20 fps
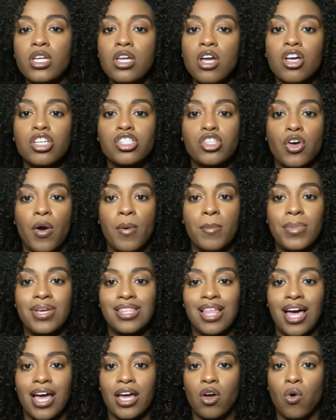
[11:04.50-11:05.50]
So it'd be
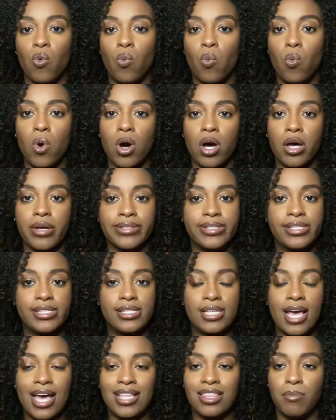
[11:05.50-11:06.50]
like once
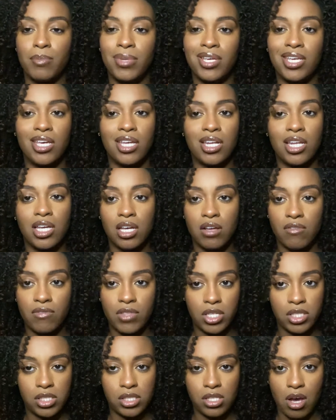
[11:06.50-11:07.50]
at the beginning of
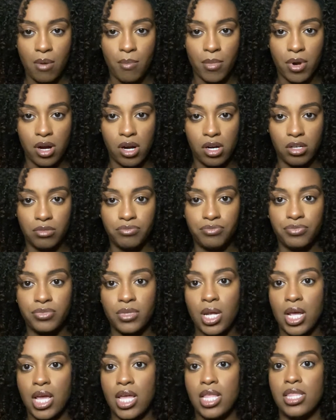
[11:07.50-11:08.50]
the summer
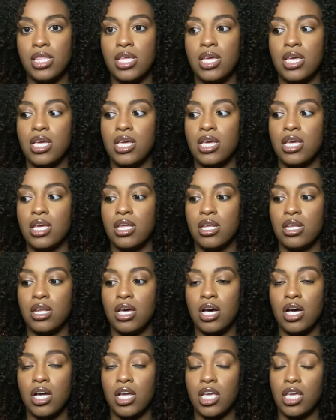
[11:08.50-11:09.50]
and then
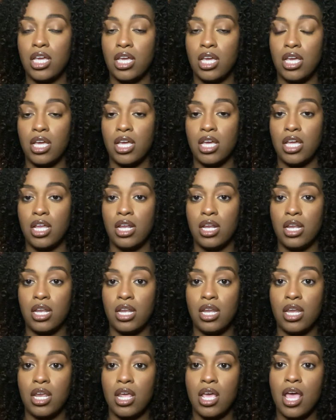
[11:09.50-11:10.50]
again
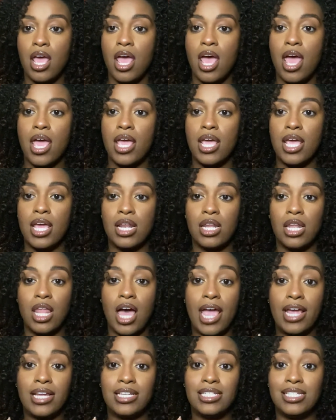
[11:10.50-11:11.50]
in
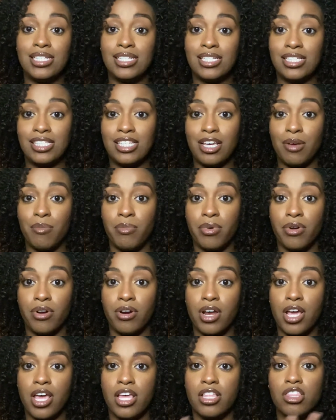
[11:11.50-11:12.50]
like December.
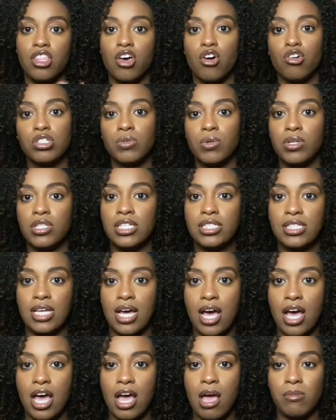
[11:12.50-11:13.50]
And those were the
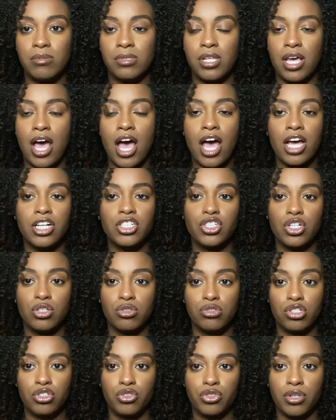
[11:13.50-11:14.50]
times that I chose
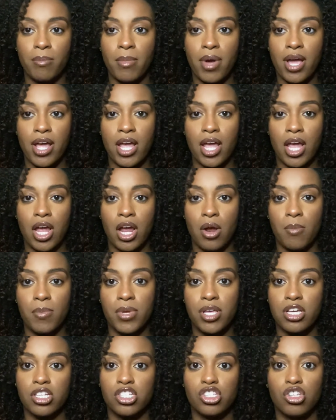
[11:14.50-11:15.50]
to trim my hair
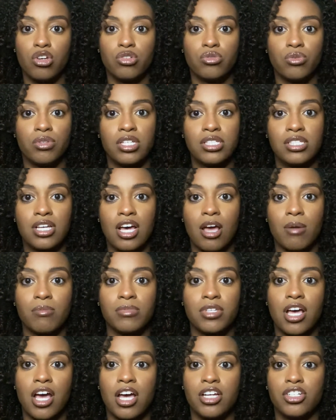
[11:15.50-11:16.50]
because those were the times
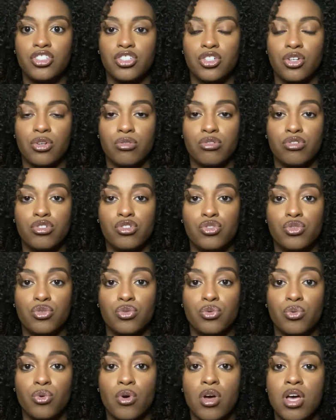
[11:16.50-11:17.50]
that I chose to